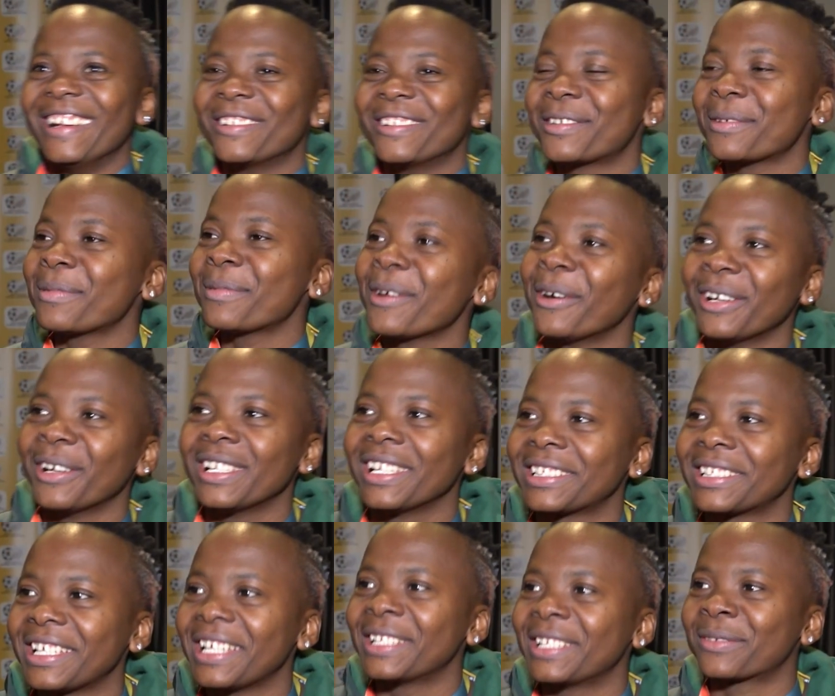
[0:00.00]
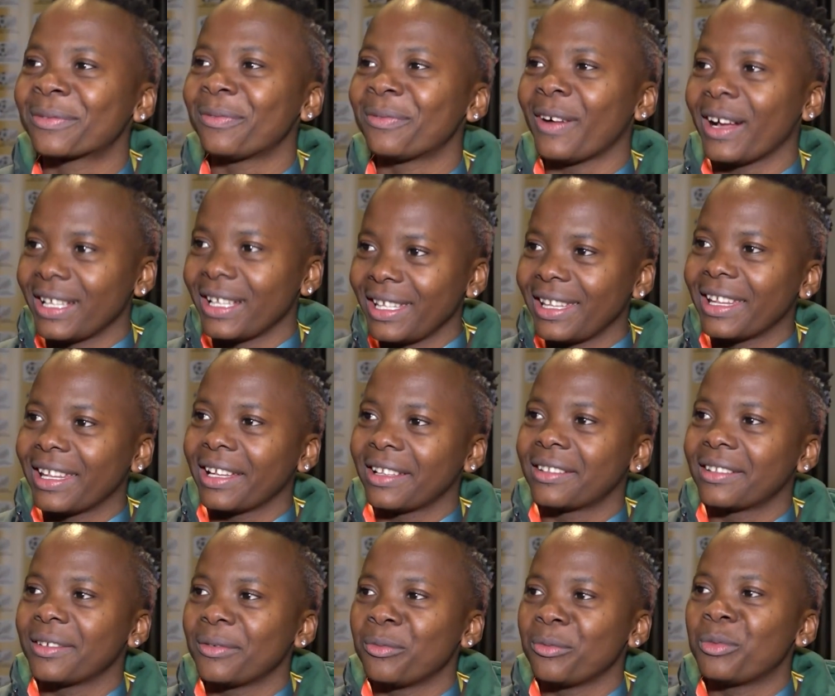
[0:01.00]
To be honest, it's funny
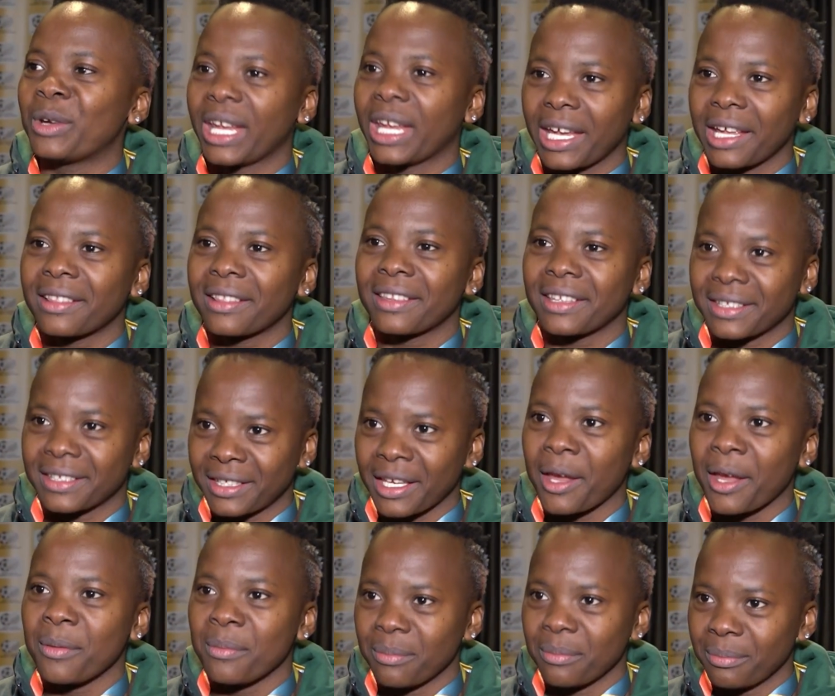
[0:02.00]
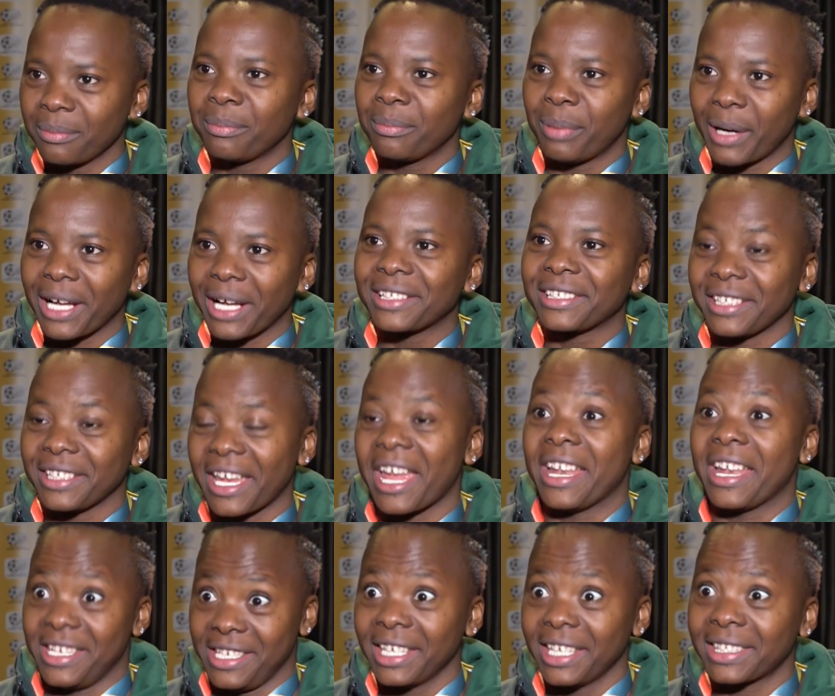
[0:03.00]
that we had the same part
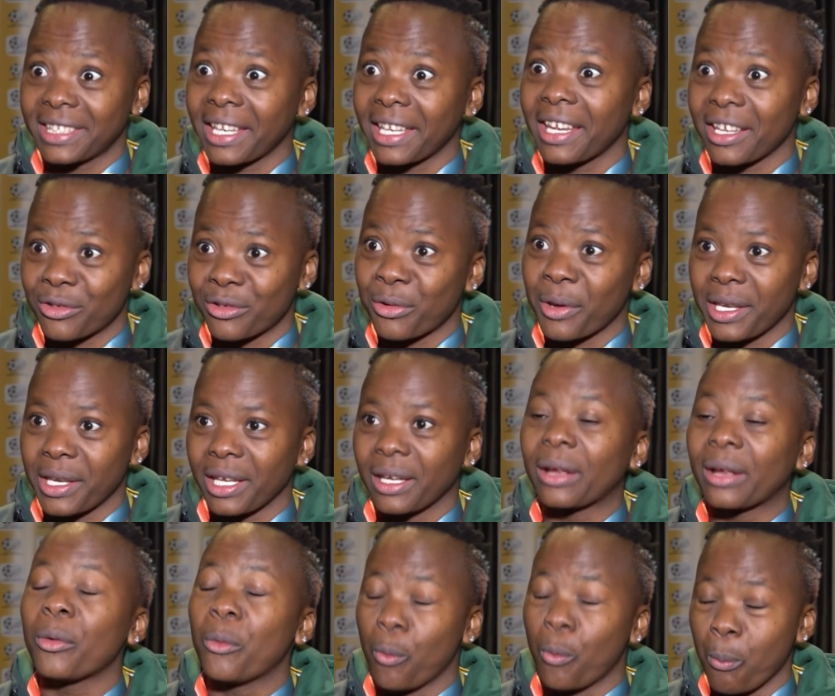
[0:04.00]
yesterday at training.